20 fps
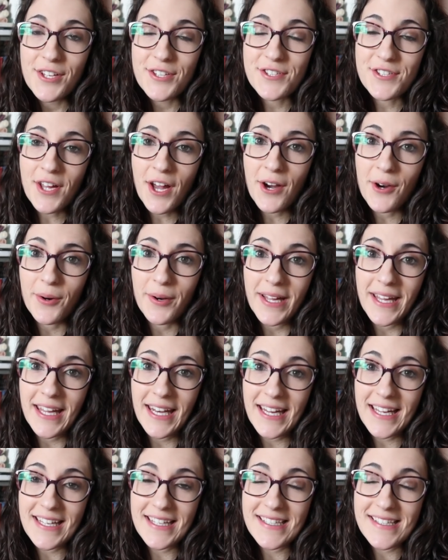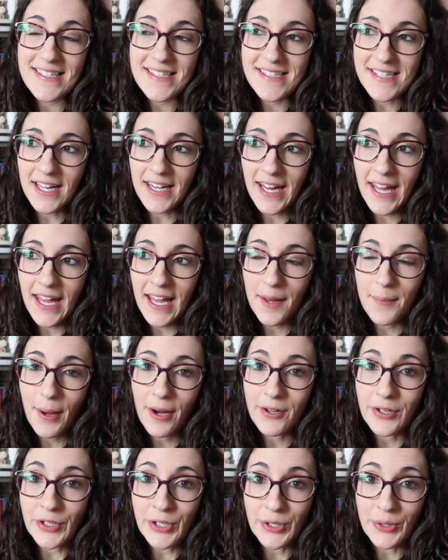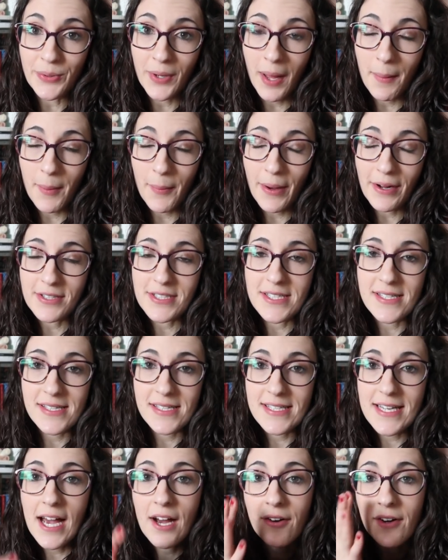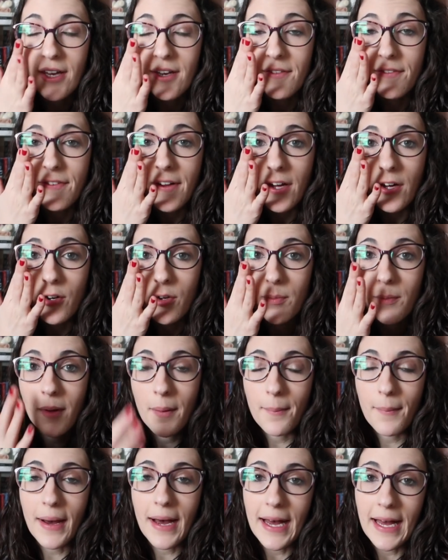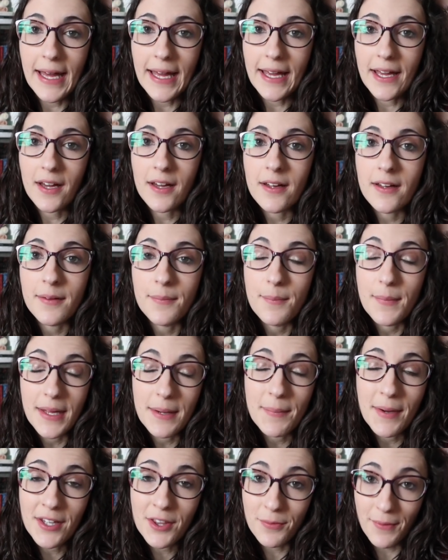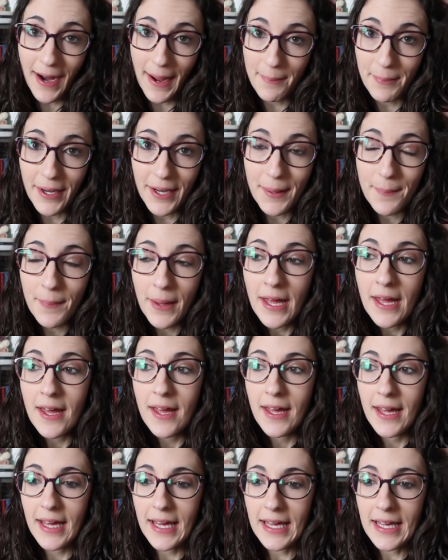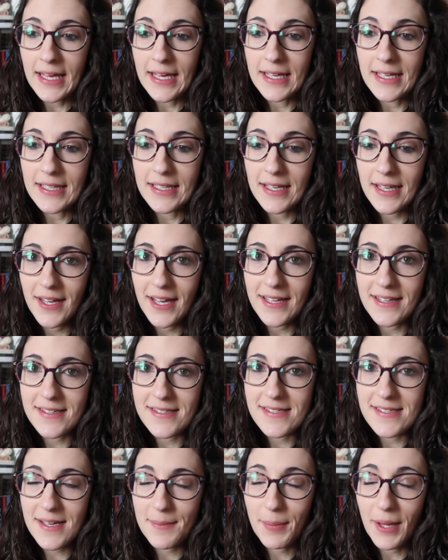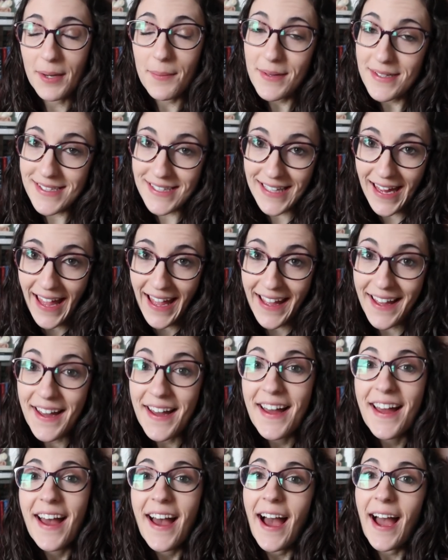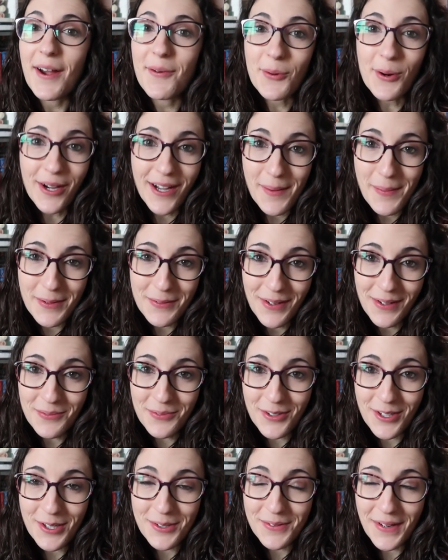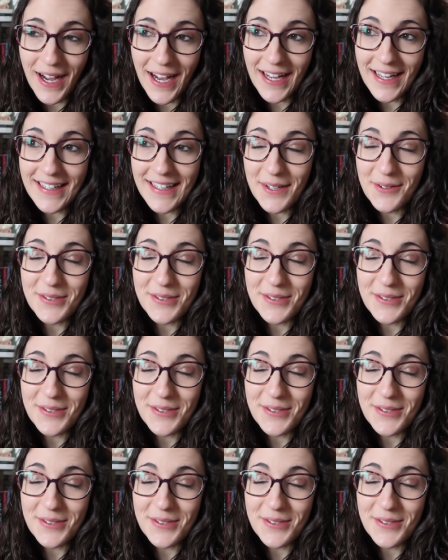So it is Sunday about noon. I'm about to sit down and film my mid-month wrap-up, and it's been a busy day. I woke up and went for a run.